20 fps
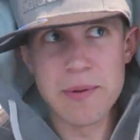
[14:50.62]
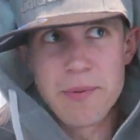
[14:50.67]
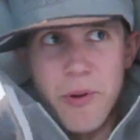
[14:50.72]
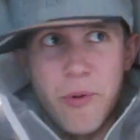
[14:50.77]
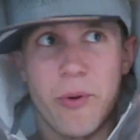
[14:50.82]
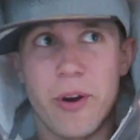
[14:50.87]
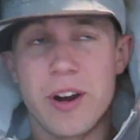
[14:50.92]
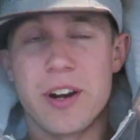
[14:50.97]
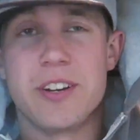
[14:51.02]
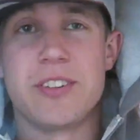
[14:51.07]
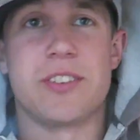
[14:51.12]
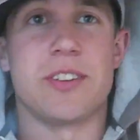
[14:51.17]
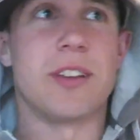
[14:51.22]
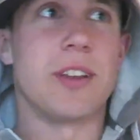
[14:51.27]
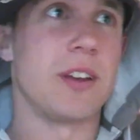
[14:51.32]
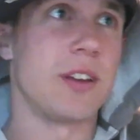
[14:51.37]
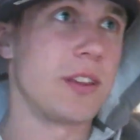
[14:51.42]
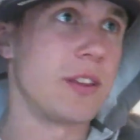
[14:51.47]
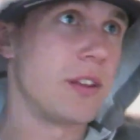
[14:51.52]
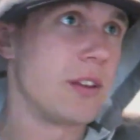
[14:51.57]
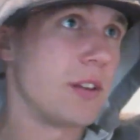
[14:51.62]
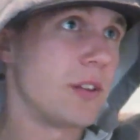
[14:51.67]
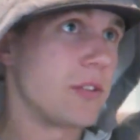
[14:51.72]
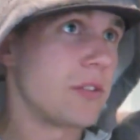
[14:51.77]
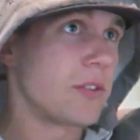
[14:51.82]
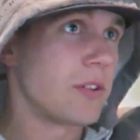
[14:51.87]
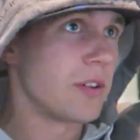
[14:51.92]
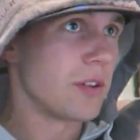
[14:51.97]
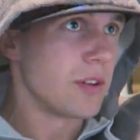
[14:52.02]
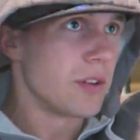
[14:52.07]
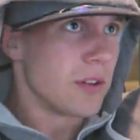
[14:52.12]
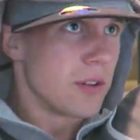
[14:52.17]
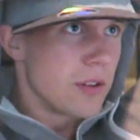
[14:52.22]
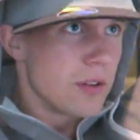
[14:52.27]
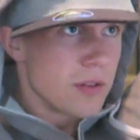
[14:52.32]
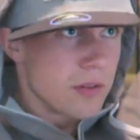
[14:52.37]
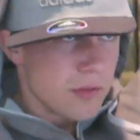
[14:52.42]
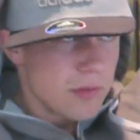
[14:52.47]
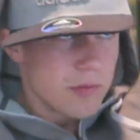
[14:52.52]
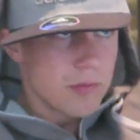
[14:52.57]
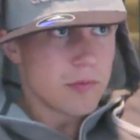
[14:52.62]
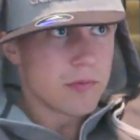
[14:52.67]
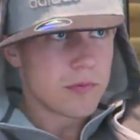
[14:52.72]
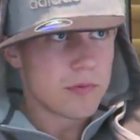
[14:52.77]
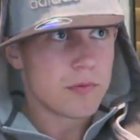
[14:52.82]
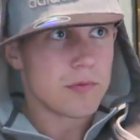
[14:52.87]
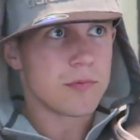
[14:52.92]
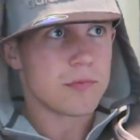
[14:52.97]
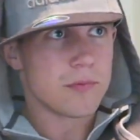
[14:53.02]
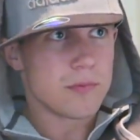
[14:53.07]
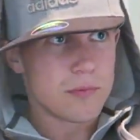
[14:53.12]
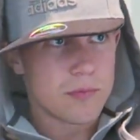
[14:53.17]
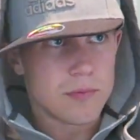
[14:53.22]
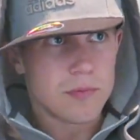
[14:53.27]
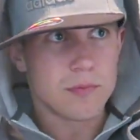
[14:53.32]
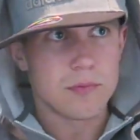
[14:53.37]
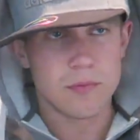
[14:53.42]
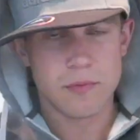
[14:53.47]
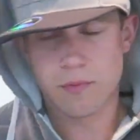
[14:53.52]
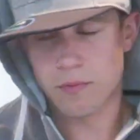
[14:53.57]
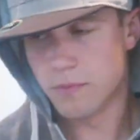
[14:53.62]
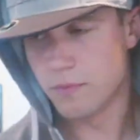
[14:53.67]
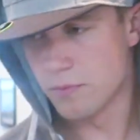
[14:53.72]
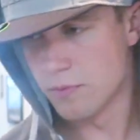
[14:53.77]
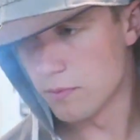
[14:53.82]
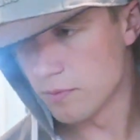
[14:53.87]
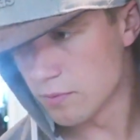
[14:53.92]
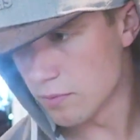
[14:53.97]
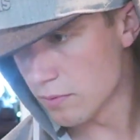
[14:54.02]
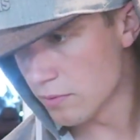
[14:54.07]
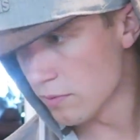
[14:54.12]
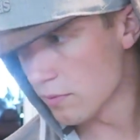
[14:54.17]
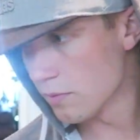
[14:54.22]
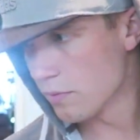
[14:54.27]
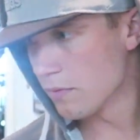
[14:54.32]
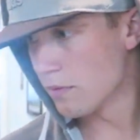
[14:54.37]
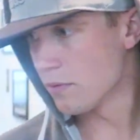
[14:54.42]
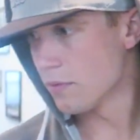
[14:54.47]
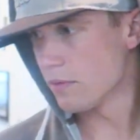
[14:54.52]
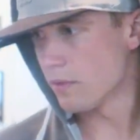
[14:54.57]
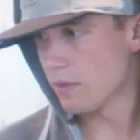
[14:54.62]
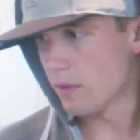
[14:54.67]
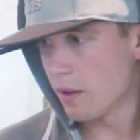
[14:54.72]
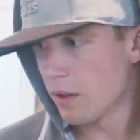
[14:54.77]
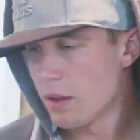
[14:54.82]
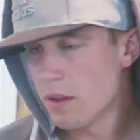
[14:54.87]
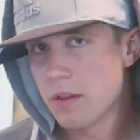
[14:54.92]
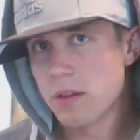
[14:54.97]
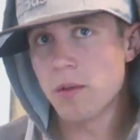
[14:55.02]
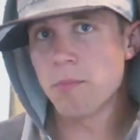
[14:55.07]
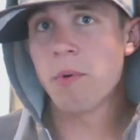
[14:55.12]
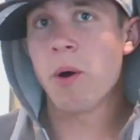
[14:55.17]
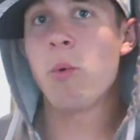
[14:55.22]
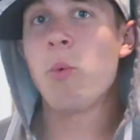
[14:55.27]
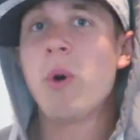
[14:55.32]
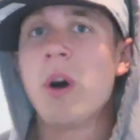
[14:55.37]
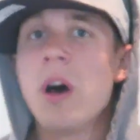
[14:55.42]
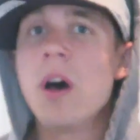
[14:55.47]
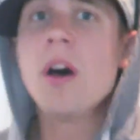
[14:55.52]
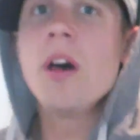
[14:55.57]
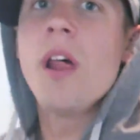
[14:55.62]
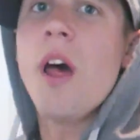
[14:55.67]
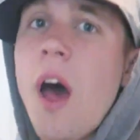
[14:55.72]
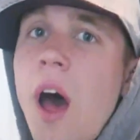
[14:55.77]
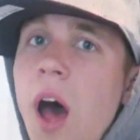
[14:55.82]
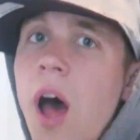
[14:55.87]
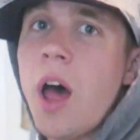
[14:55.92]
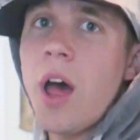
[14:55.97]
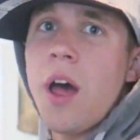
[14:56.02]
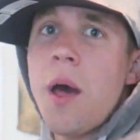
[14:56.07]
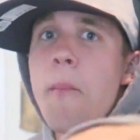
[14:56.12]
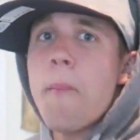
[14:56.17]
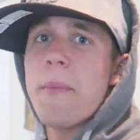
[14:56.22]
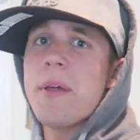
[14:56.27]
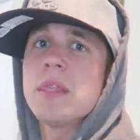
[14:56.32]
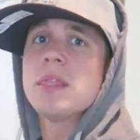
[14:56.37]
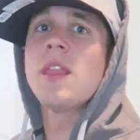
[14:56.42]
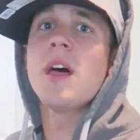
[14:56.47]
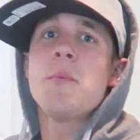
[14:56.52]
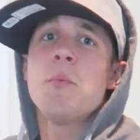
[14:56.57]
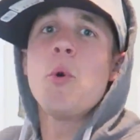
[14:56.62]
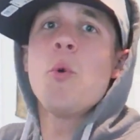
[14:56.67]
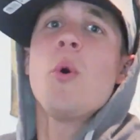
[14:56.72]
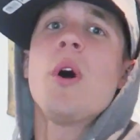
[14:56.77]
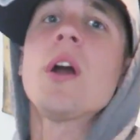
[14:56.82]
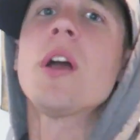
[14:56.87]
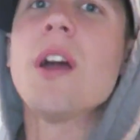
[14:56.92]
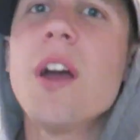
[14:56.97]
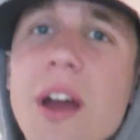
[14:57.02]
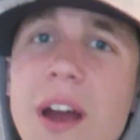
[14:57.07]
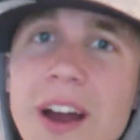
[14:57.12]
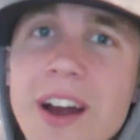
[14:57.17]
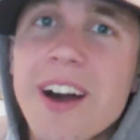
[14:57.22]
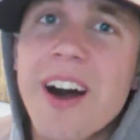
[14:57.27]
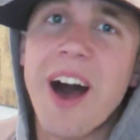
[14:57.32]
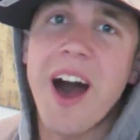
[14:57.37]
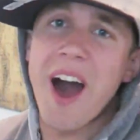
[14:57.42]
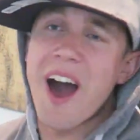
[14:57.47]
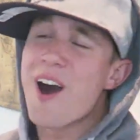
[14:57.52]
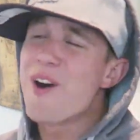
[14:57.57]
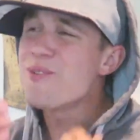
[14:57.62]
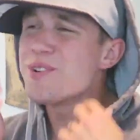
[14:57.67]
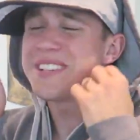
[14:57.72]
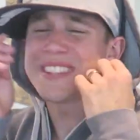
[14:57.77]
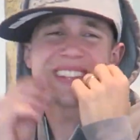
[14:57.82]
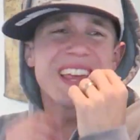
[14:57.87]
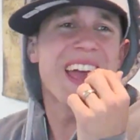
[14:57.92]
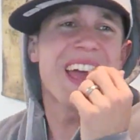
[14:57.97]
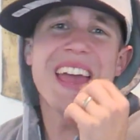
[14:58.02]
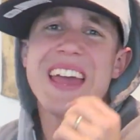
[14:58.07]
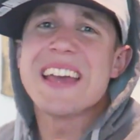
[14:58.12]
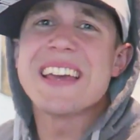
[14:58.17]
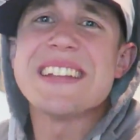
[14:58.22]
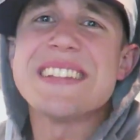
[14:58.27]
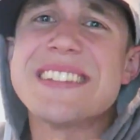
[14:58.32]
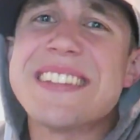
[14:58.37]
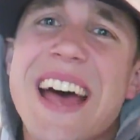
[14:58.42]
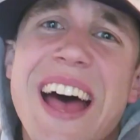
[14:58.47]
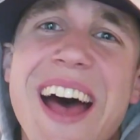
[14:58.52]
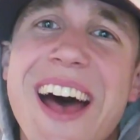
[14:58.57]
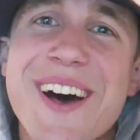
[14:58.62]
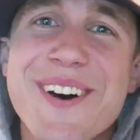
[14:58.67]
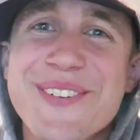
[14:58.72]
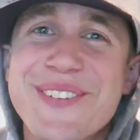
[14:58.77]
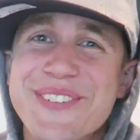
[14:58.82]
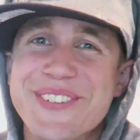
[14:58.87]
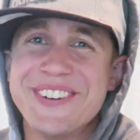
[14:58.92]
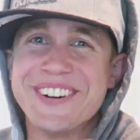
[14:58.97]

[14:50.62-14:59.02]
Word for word: Bieber, where is it? No, like you look just like him. Oh. You're my one, huh? My number one girl. Always taking time.